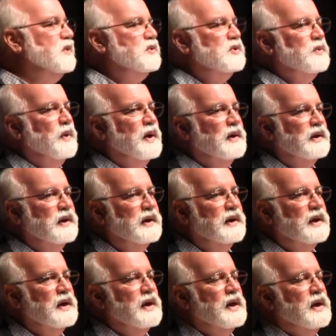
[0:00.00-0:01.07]
mutuality
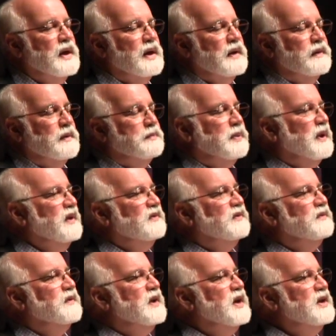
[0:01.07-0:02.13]
the place
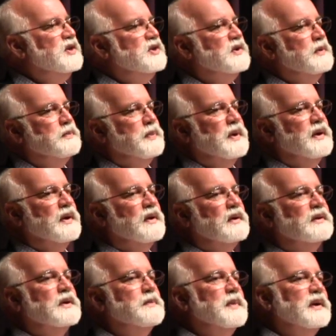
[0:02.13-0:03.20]
of kinship and
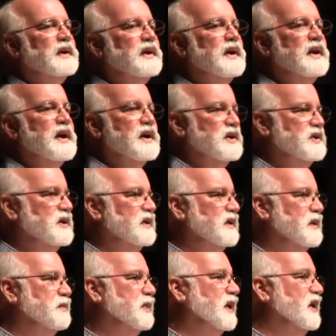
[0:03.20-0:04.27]
ultimate connection,
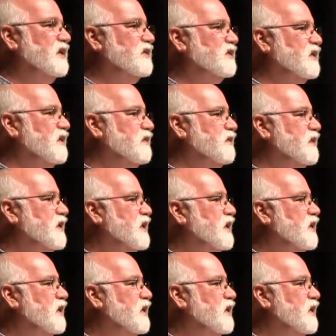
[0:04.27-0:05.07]
the place of